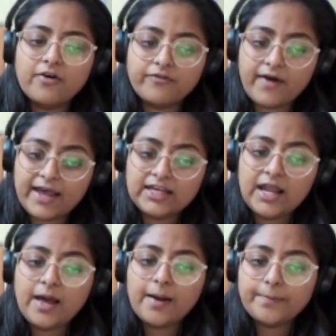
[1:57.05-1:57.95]
while
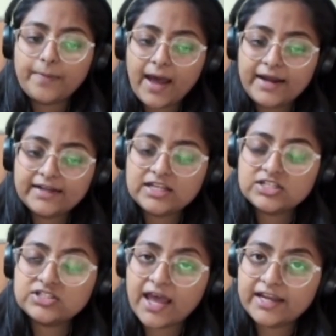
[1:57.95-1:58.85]

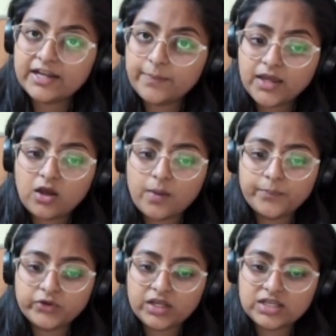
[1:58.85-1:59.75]
PyTouch dynamic
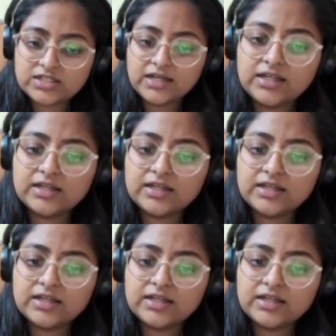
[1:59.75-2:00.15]
computation